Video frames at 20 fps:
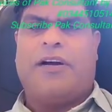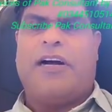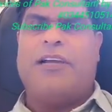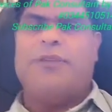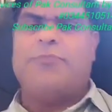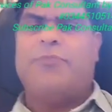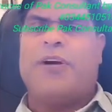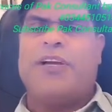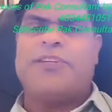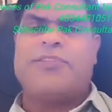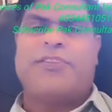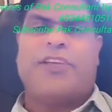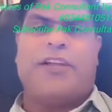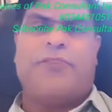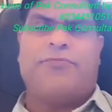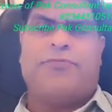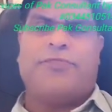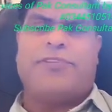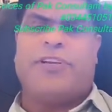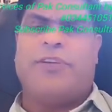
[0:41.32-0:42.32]
I
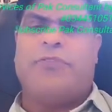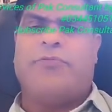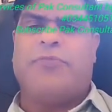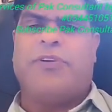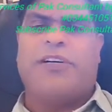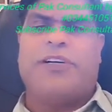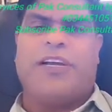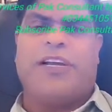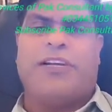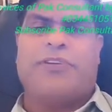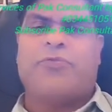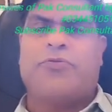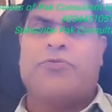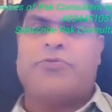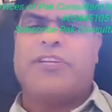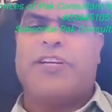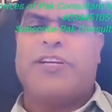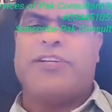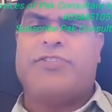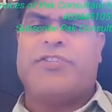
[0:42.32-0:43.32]
myself delivered a
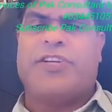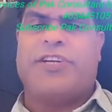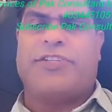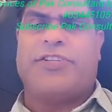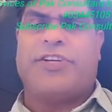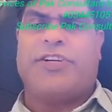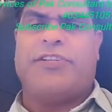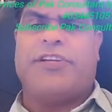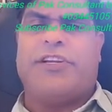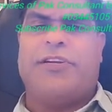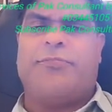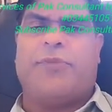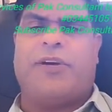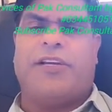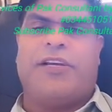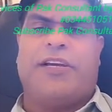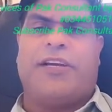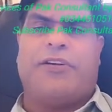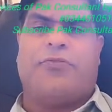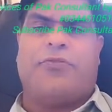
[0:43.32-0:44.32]
counseling session in
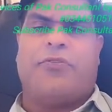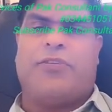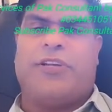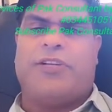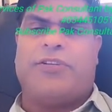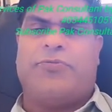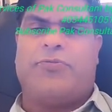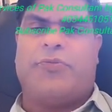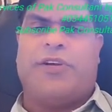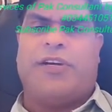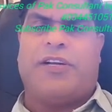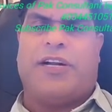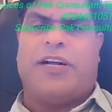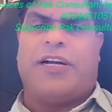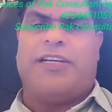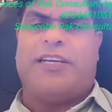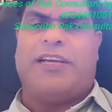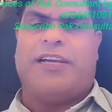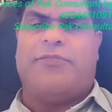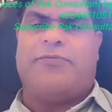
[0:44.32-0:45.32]
my college where
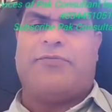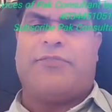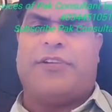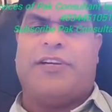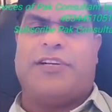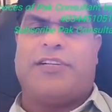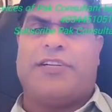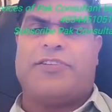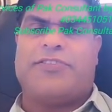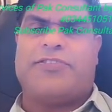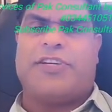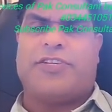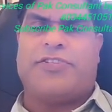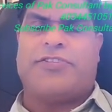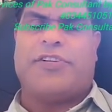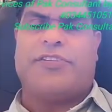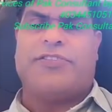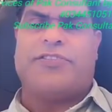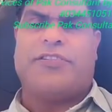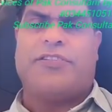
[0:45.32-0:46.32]
I have little
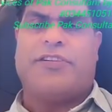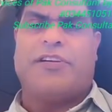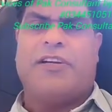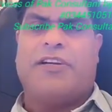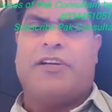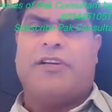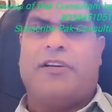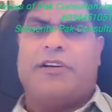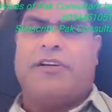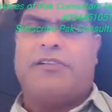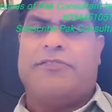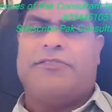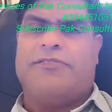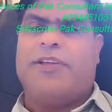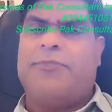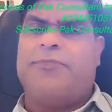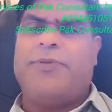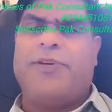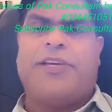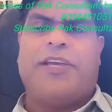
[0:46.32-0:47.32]
sessions.
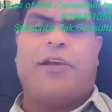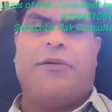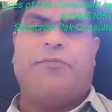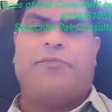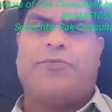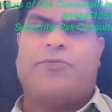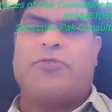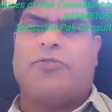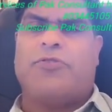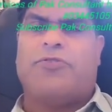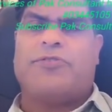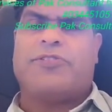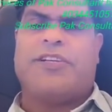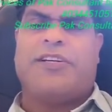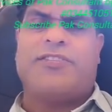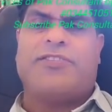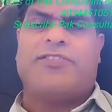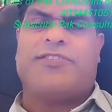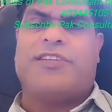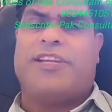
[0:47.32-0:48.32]
They became
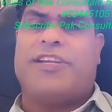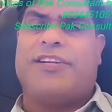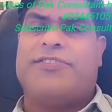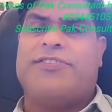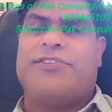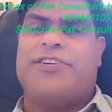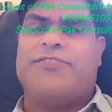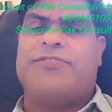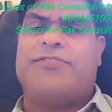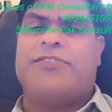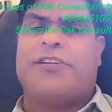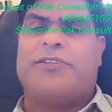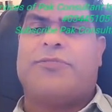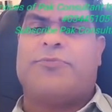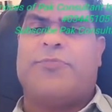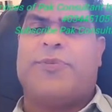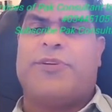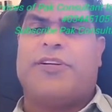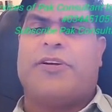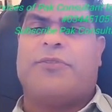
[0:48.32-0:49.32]
doctors. They did
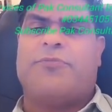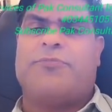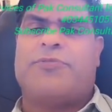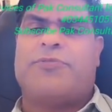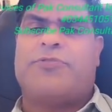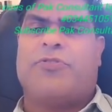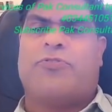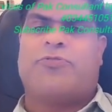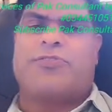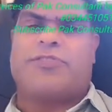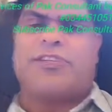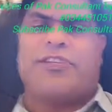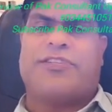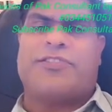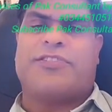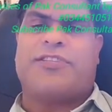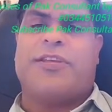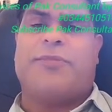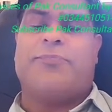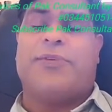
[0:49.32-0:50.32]
not become
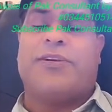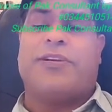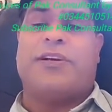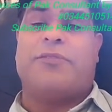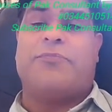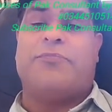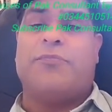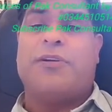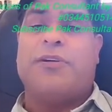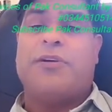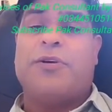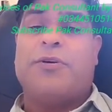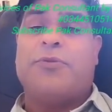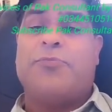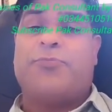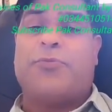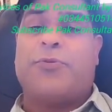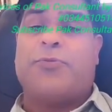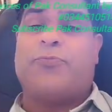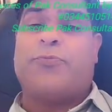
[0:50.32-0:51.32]
doctors. They become
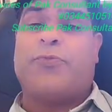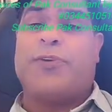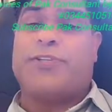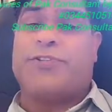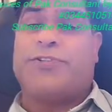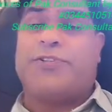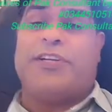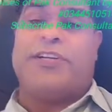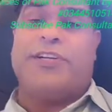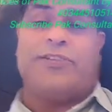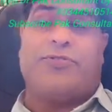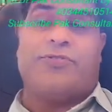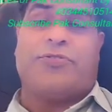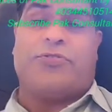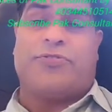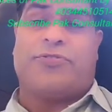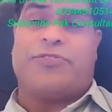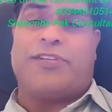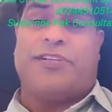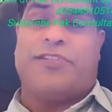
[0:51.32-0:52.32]
professional
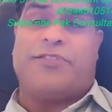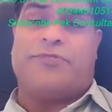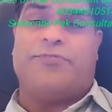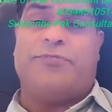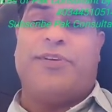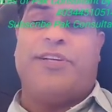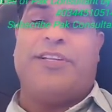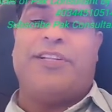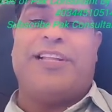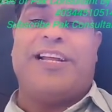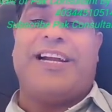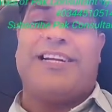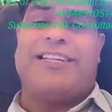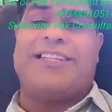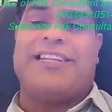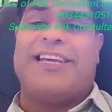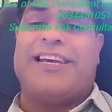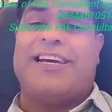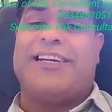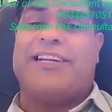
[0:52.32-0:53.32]
doctors, mean
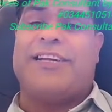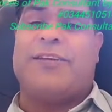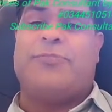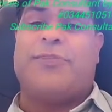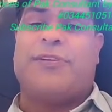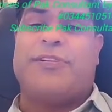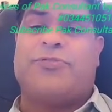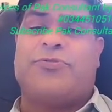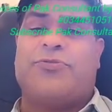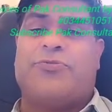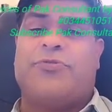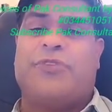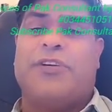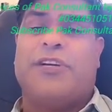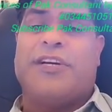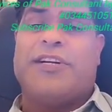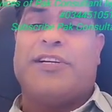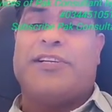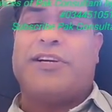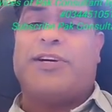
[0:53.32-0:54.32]
that they are able to
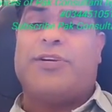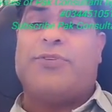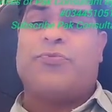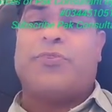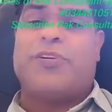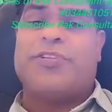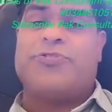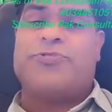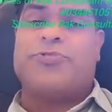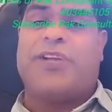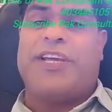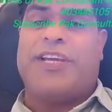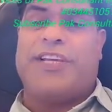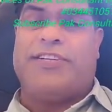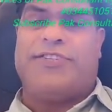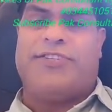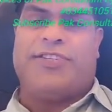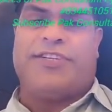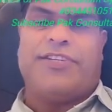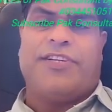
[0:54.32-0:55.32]

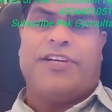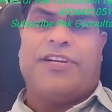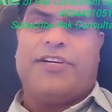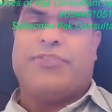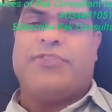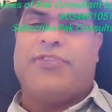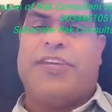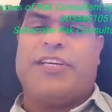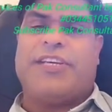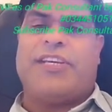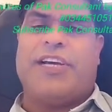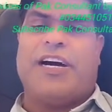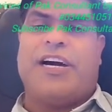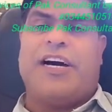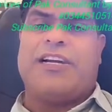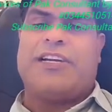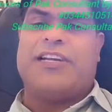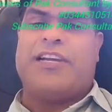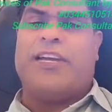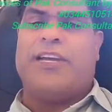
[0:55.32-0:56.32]
conversate. They
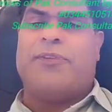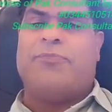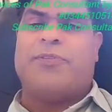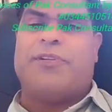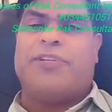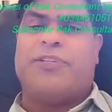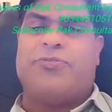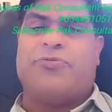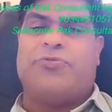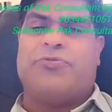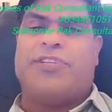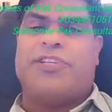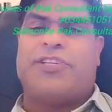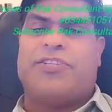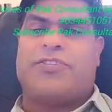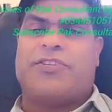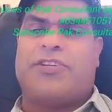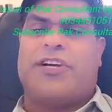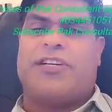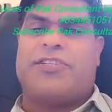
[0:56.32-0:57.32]
are able to
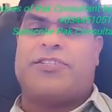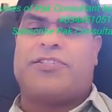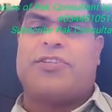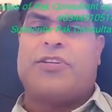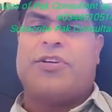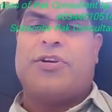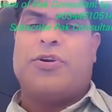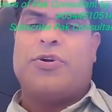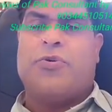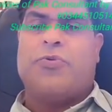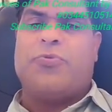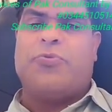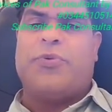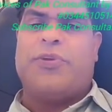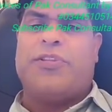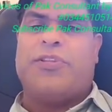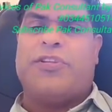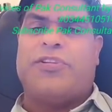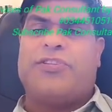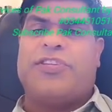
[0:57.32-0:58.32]
discuss
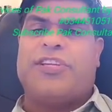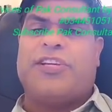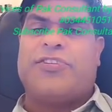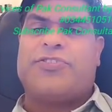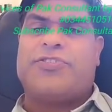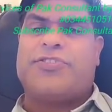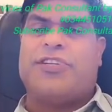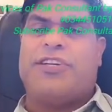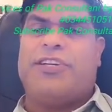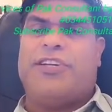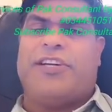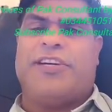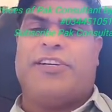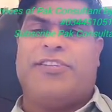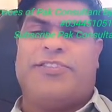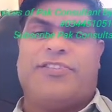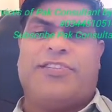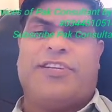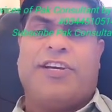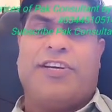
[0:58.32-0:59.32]
with their
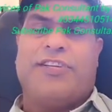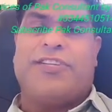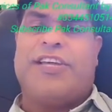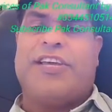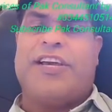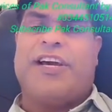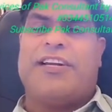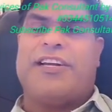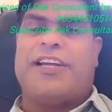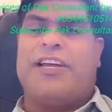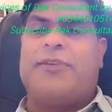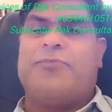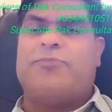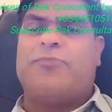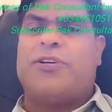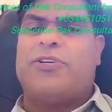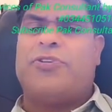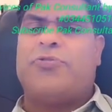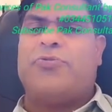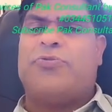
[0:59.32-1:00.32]
seniors. They are
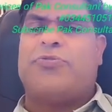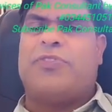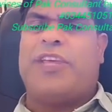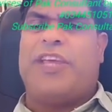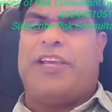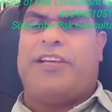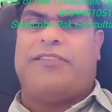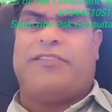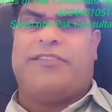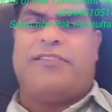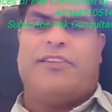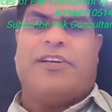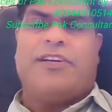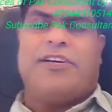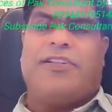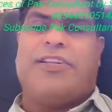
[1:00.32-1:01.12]
able to think.